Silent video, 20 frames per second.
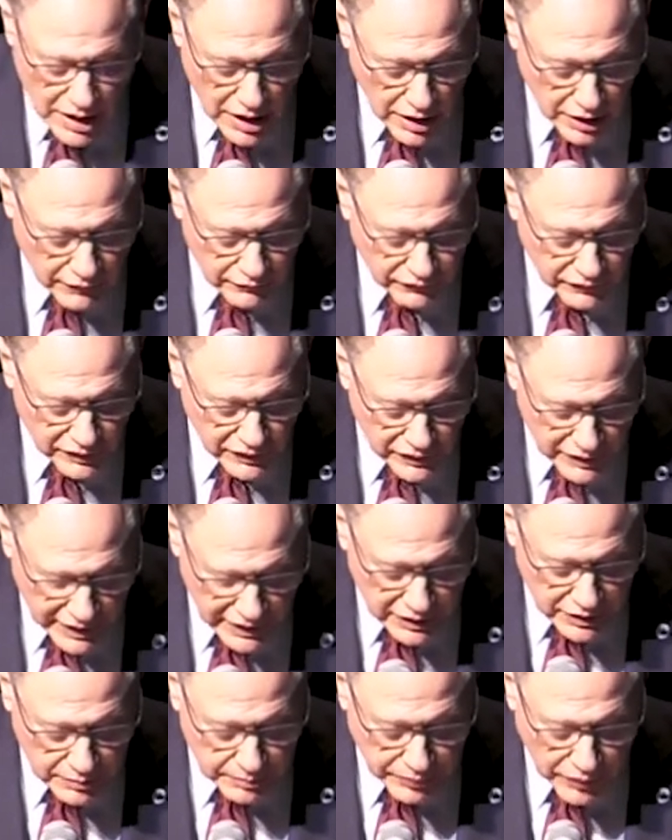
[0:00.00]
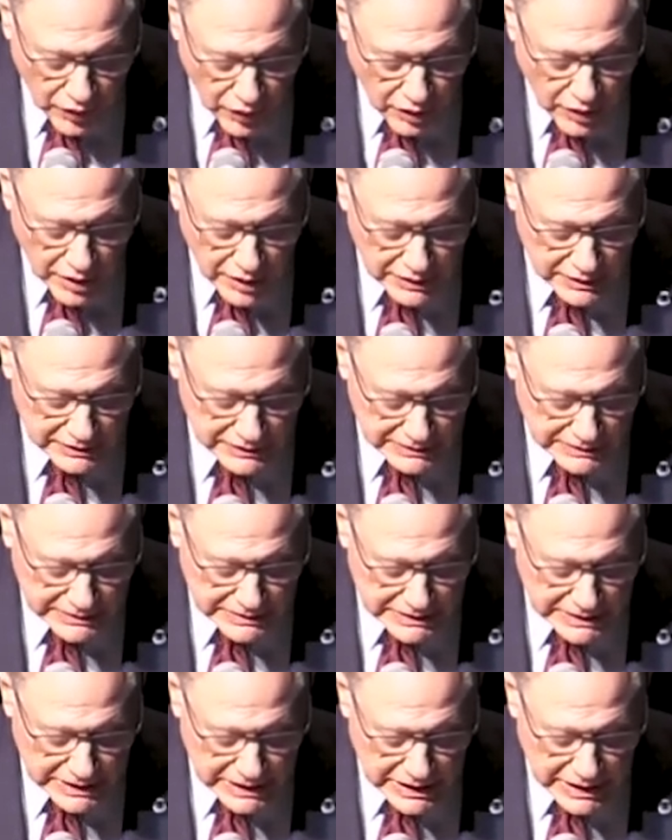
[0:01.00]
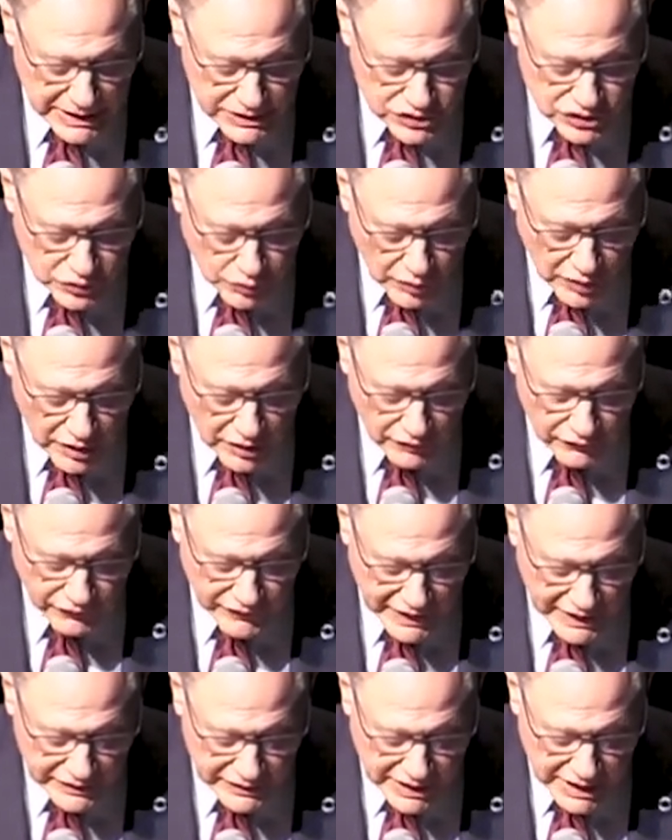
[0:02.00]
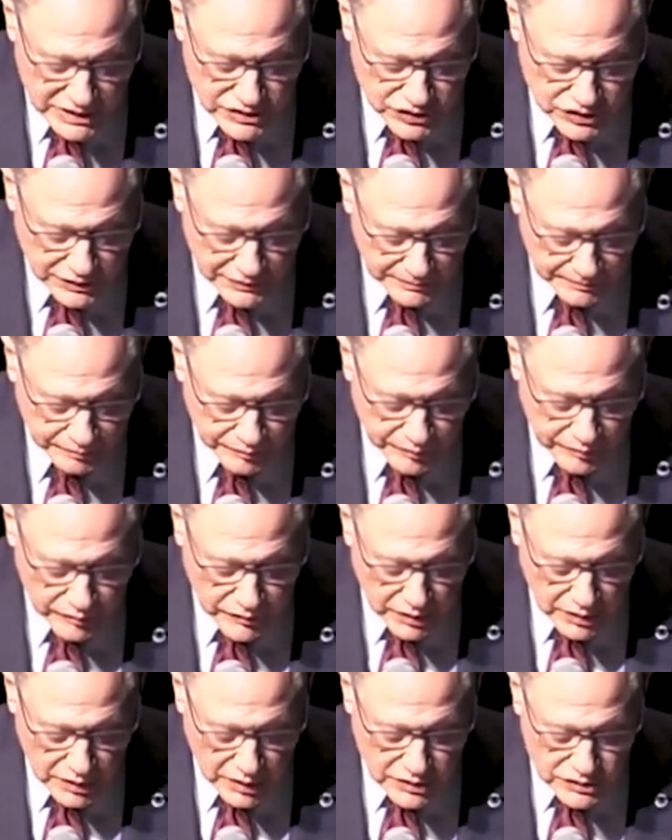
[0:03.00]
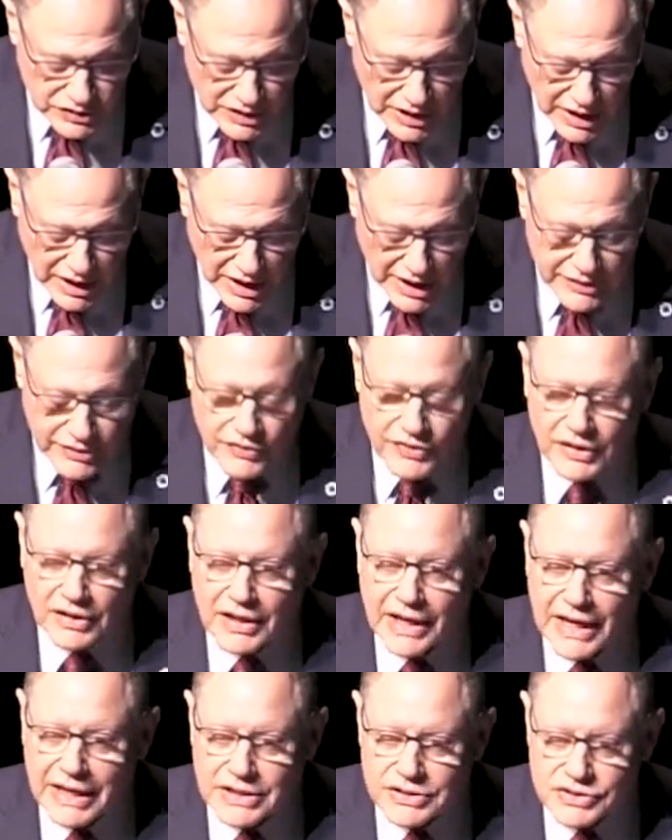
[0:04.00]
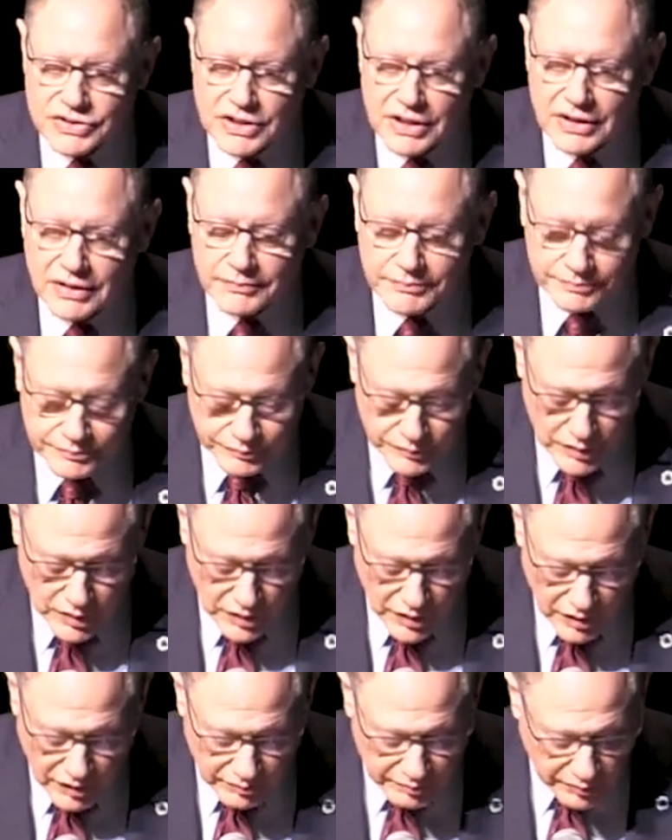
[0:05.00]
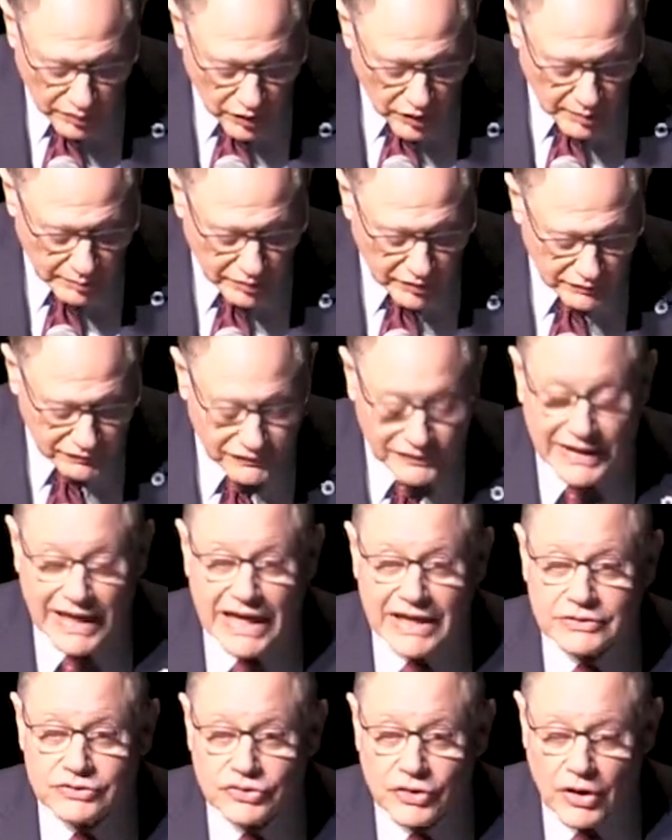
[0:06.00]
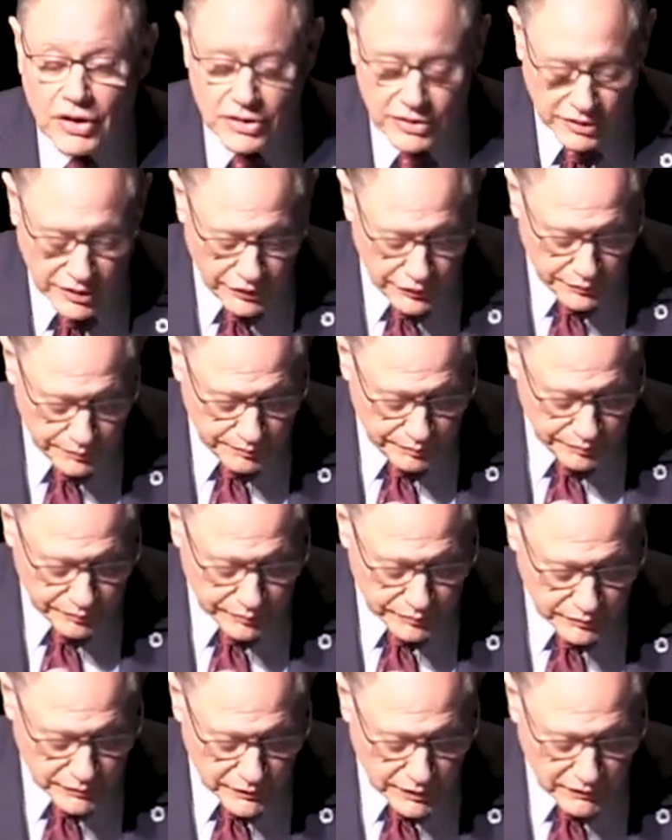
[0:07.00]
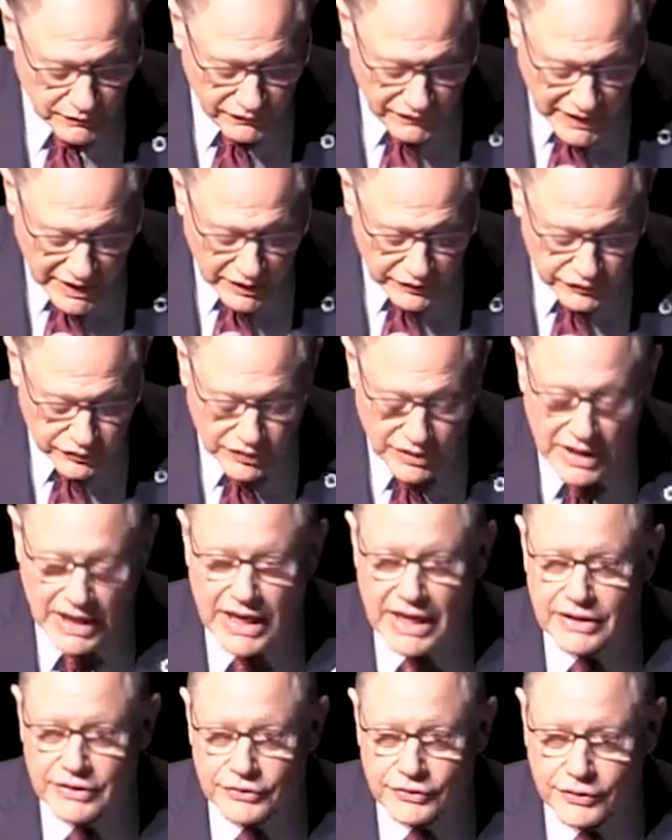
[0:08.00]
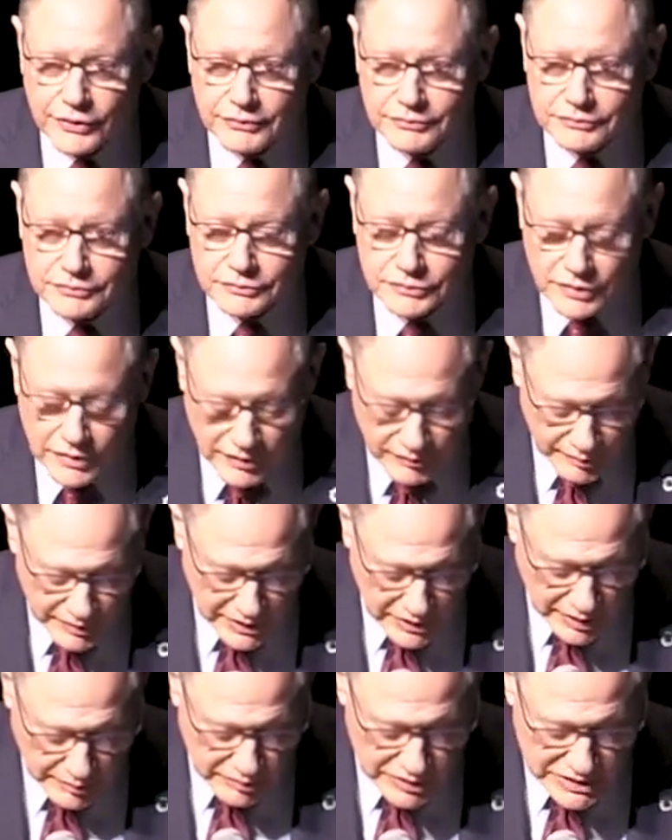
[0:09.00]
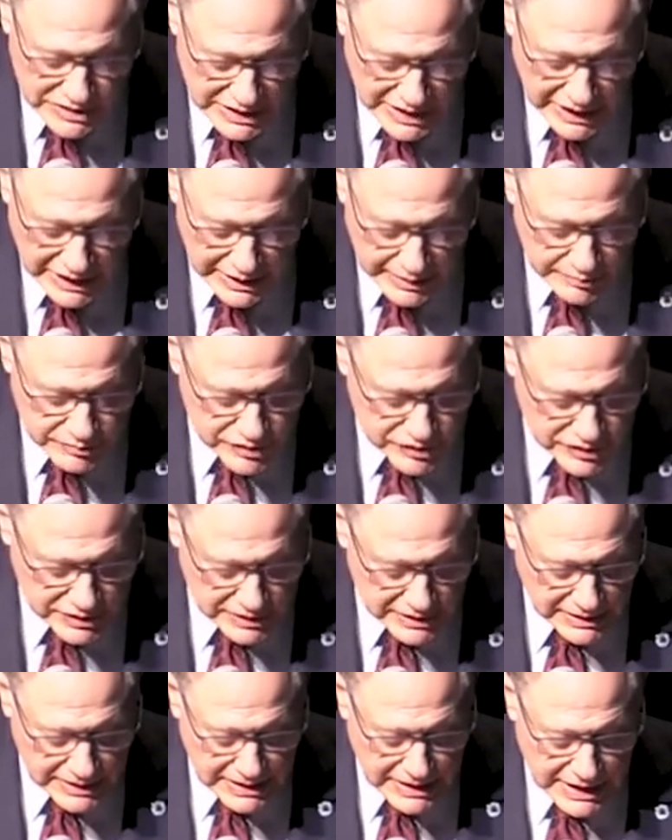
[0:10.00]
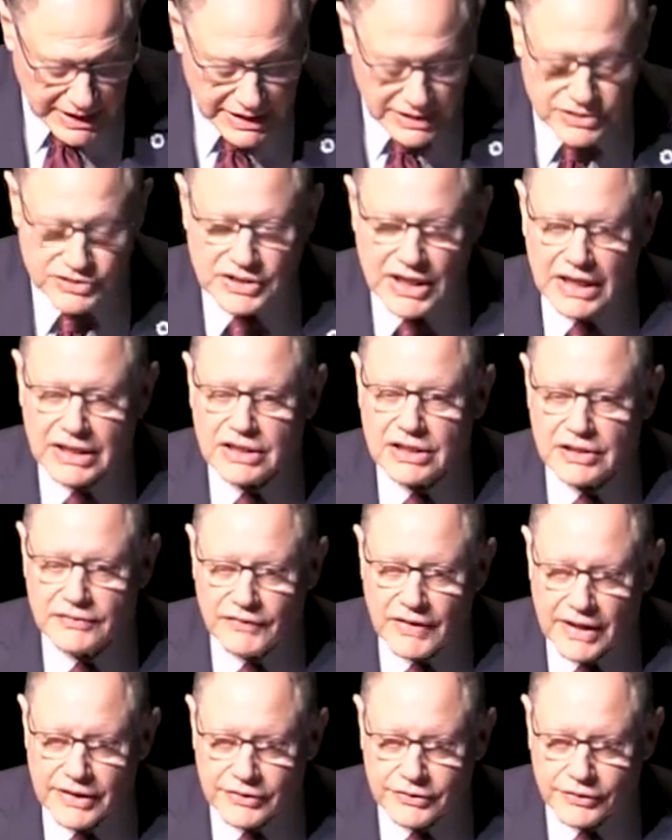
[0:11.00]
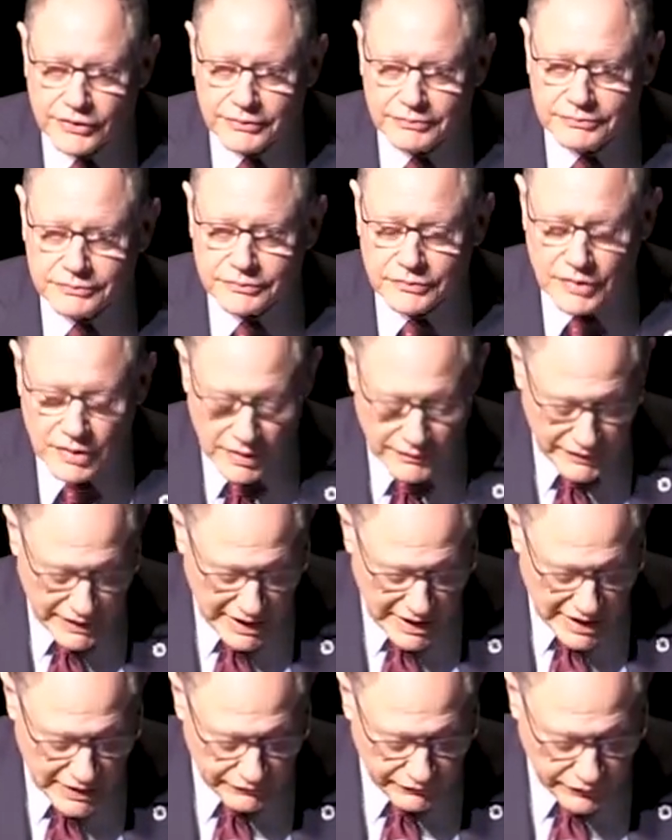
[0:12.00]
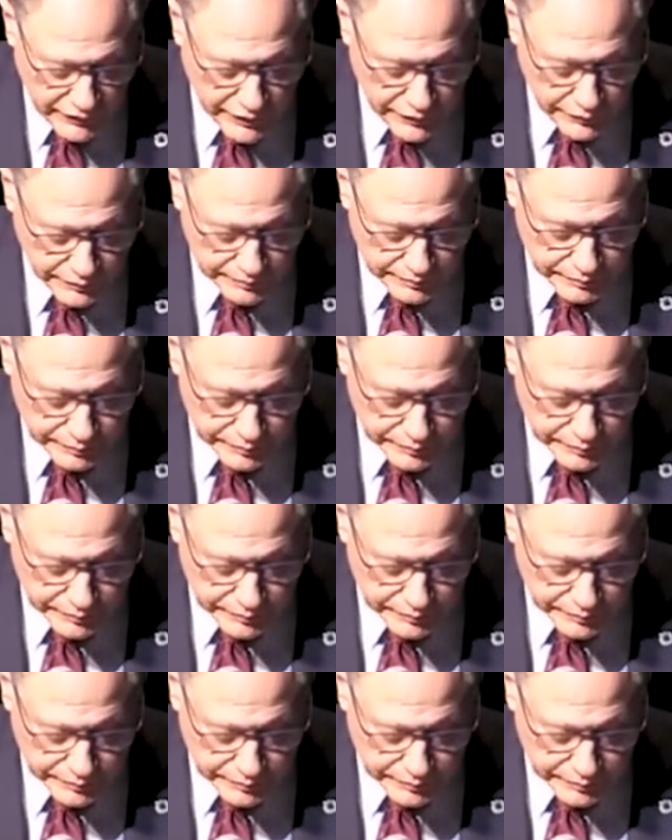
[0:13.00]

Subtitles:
of Lincoln Park Historical Foundation to honor the legacy of Barbara Flack Darko, founder and editor of Montgomery Times and executive editor of the Afro.